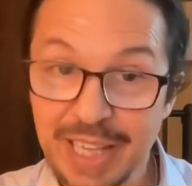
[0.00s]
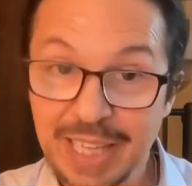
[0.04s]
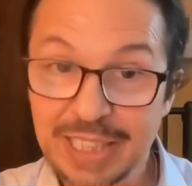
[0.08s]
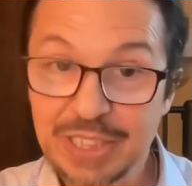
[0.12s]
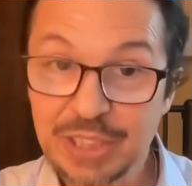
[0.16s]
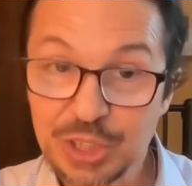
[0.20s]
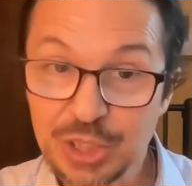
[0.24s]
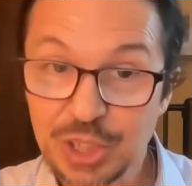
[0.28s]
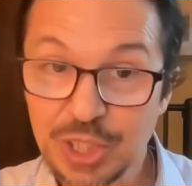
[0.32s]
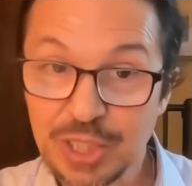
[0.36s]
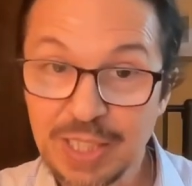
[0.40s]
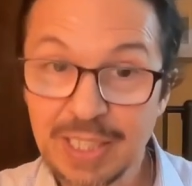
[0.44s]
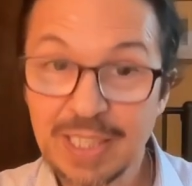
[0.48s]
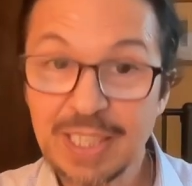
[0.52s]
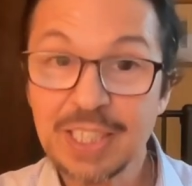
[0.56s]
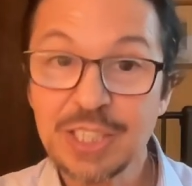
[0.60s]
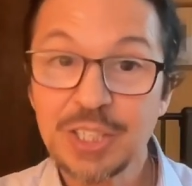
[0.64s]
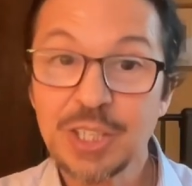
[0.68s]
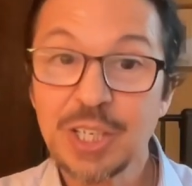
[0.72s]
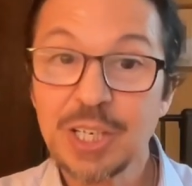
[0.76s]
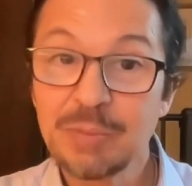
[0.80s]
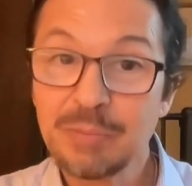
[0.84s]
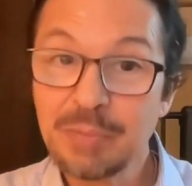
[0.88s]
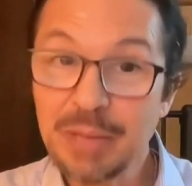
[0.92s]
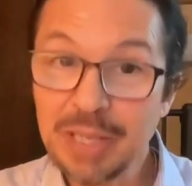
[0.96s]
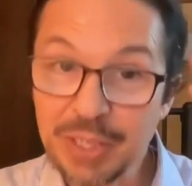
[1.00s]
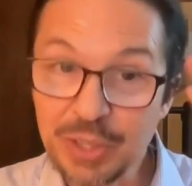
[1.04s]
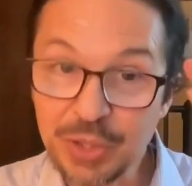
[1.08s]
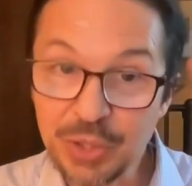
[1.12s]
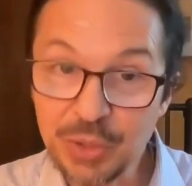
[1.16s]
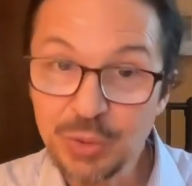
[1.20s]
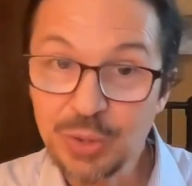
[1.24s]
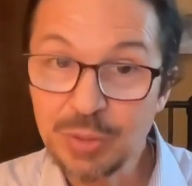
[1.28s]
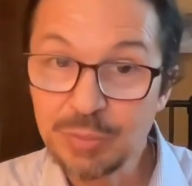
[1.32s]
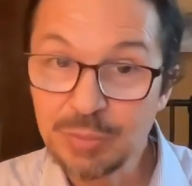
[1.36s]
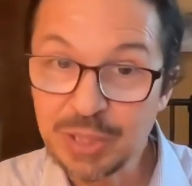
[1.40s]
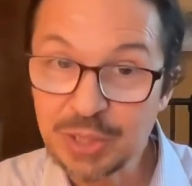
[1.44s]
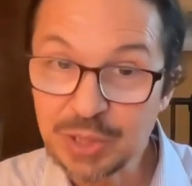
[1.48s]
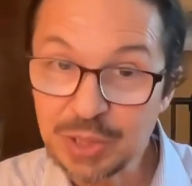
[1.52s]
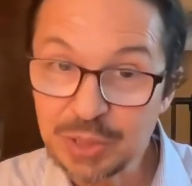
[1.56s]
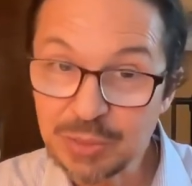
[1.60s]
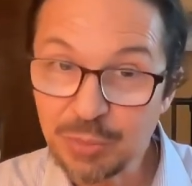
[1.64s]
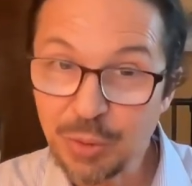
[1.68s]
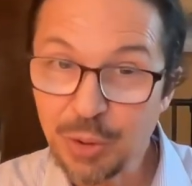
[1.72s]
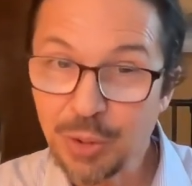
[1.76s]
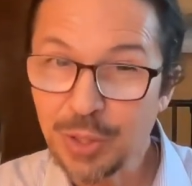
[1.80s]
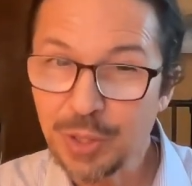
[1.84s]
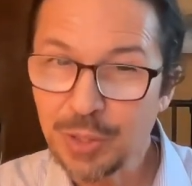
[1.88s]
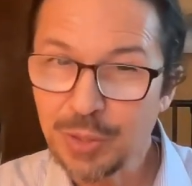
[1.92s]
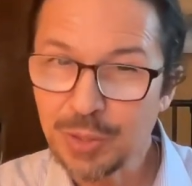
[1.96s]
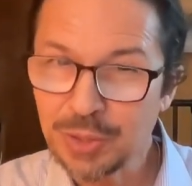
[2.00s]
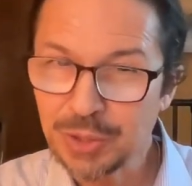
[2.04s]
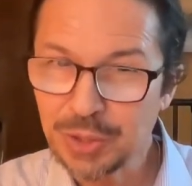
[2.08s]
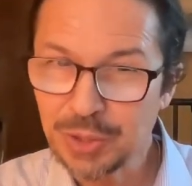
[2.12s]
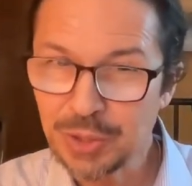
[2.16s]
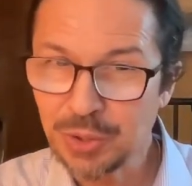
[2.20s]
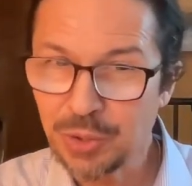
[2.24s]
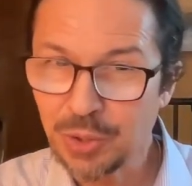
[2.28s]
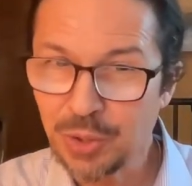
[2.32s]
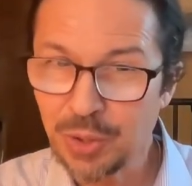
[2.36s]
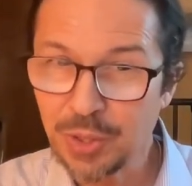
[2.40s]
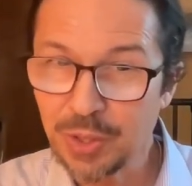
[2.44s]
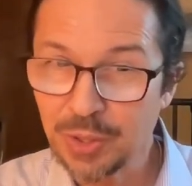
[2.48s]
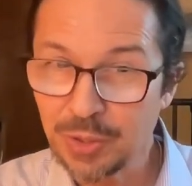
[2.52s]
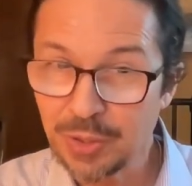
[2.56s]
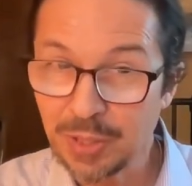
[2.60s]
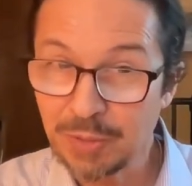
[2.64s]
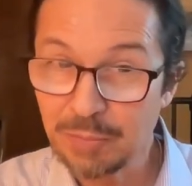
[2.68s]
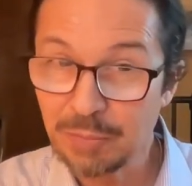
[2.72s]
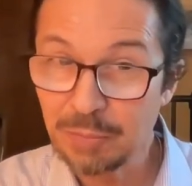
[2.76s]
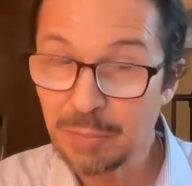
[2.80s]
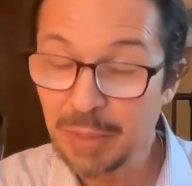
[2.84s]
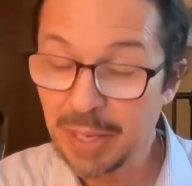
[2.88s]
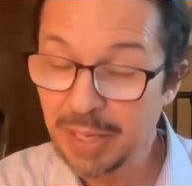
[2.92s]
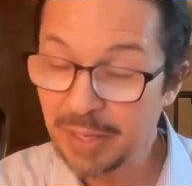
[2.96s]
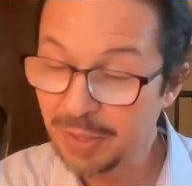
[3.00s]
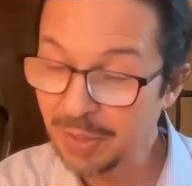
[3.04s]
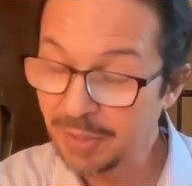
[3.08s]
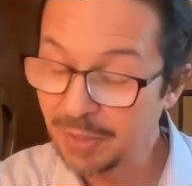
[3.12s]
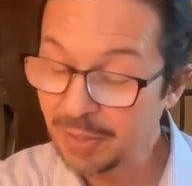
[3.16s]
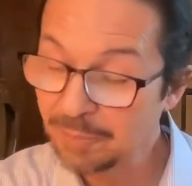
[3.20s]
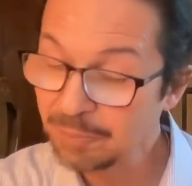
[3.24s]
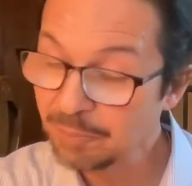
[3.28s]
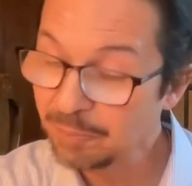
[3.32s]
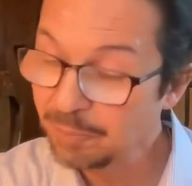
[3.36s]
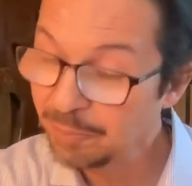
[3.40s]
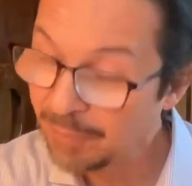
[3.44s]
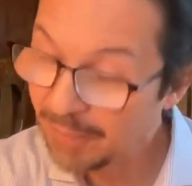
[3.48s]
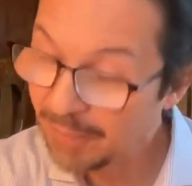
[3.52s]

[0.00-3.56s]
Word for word: That's going to make you and me smarter and stronger and better